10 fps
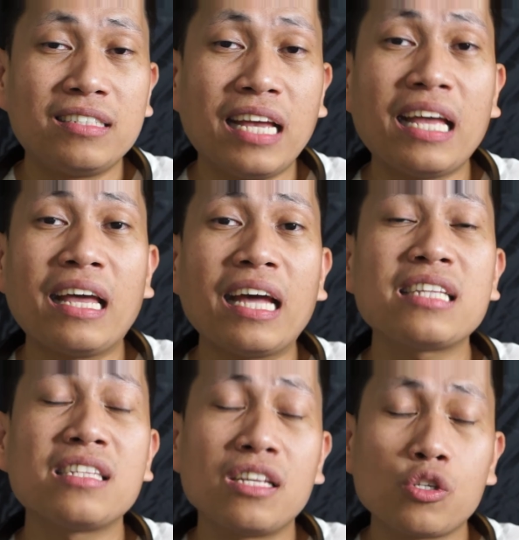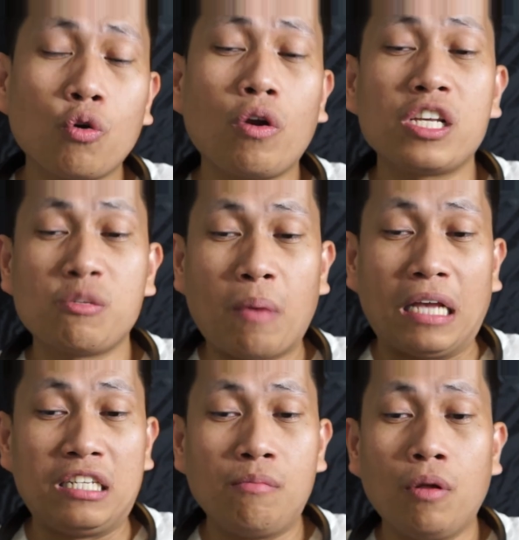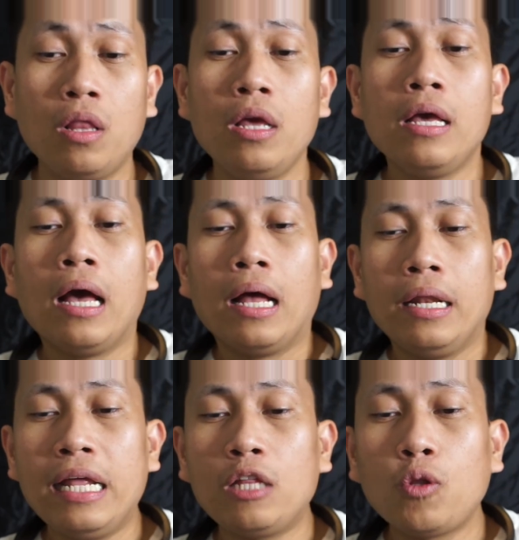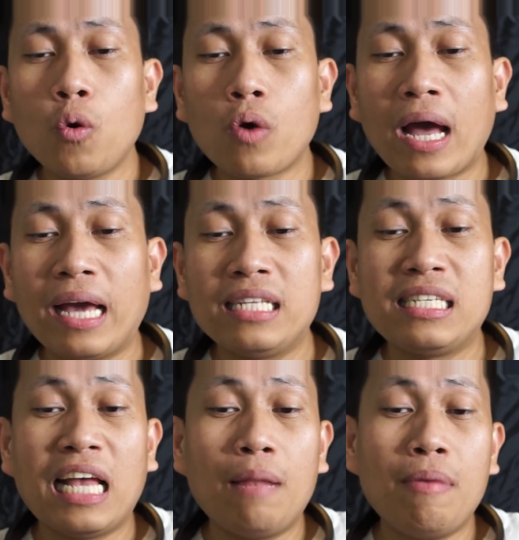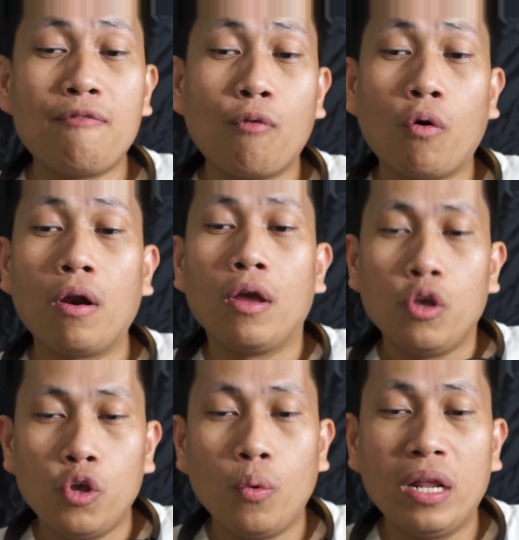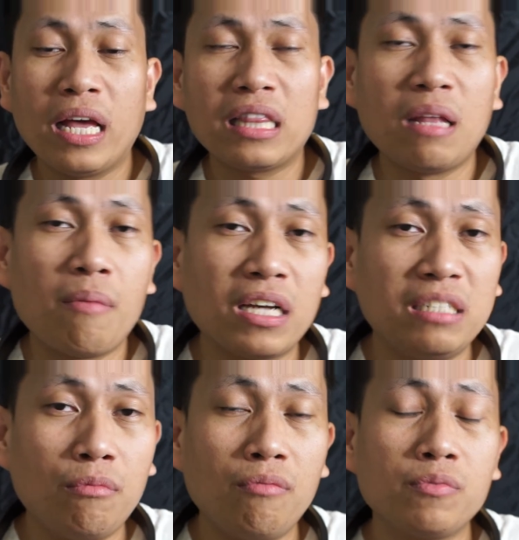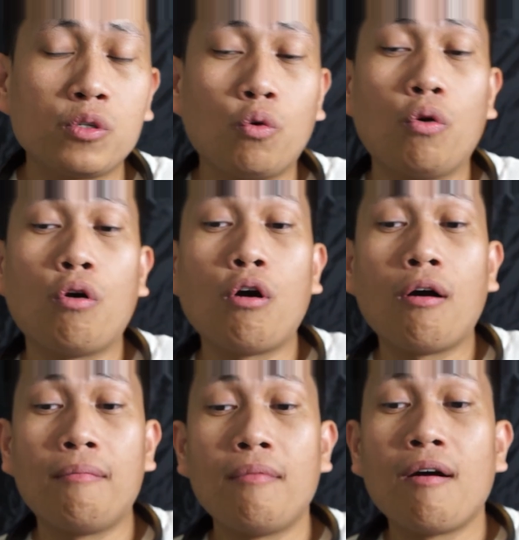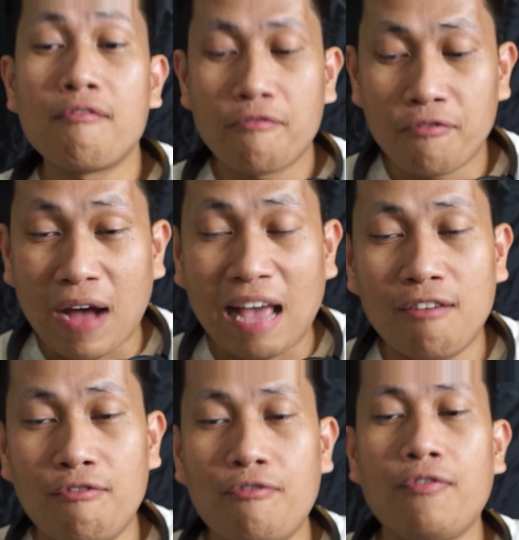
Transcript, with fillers: T S and get the score as possible. Dito, kahit C L B four, you will get the maximum score of five.